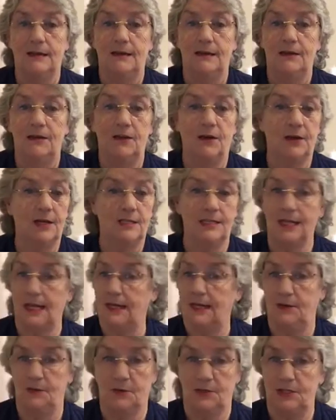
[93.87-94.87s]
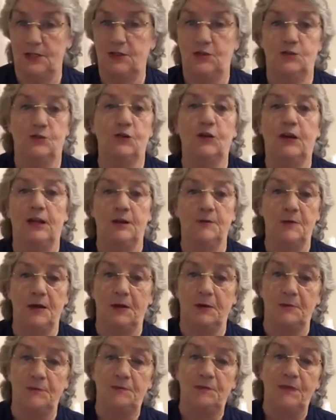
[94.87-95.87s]
know exactly what he's talking about.
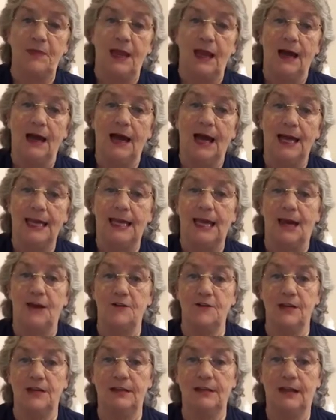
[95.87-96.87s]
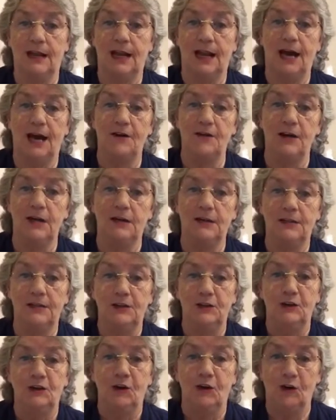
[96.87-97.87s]
Hi Karen, Clara,
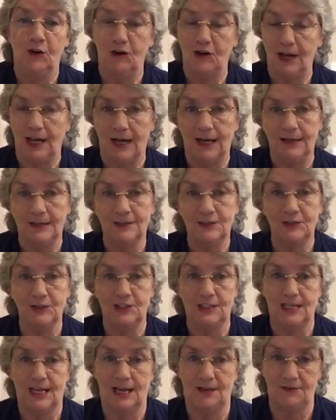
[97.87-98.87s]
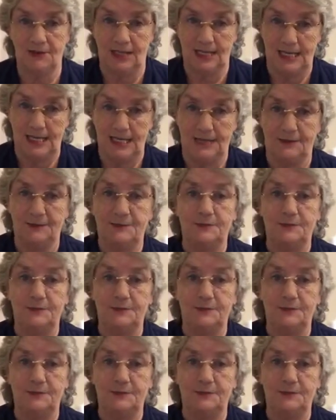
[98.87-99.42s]
Orla, good to have you here.